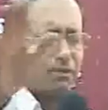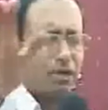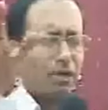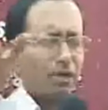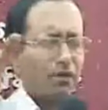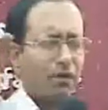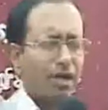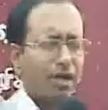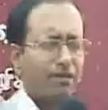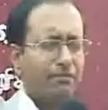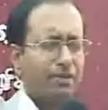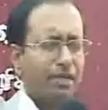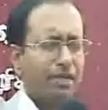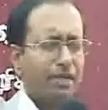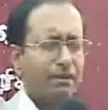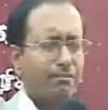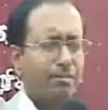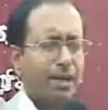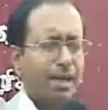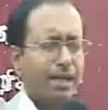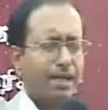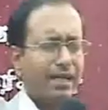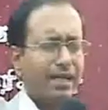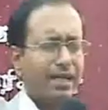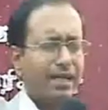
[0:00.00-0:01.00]
remove every
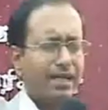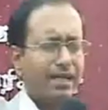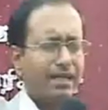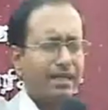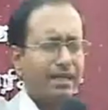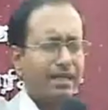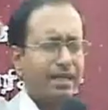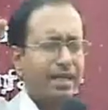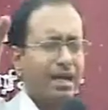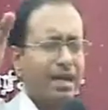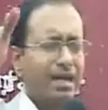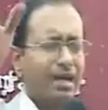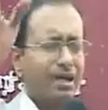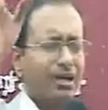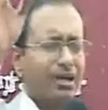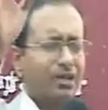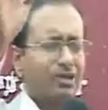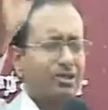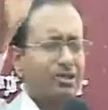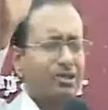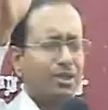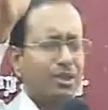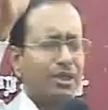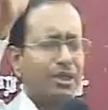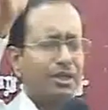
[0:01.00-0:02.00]
burden.
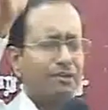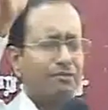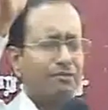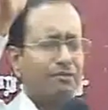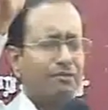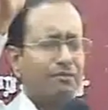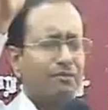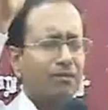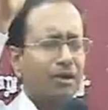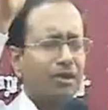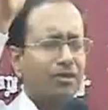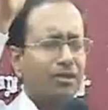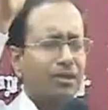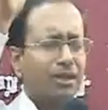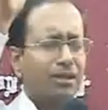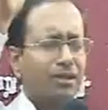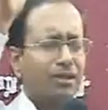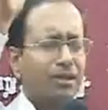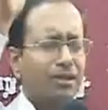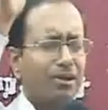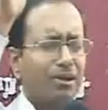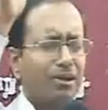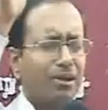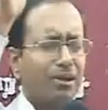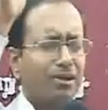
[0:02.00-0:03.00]
Look to him on the
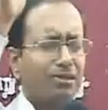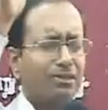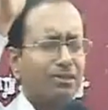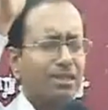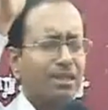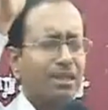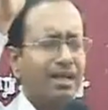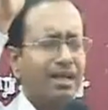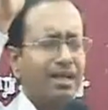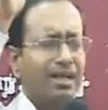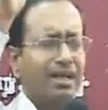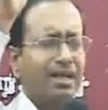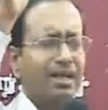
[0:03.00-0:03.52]
cross.